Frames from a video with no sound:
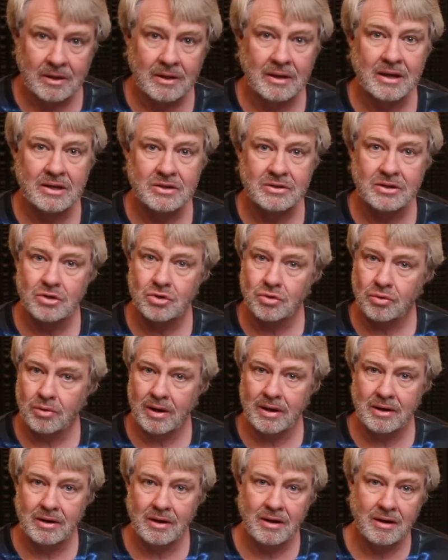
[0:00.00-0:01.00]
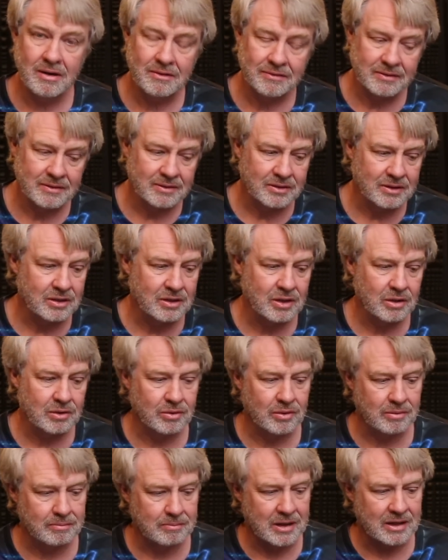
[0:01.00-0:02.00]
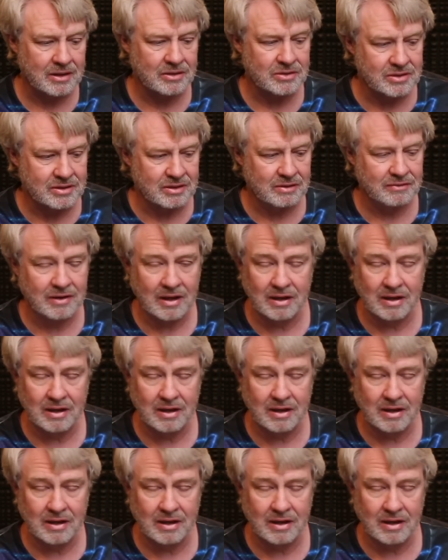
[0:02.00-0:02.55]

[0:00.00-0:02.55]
it's a trade-off. You go to a big, stiff,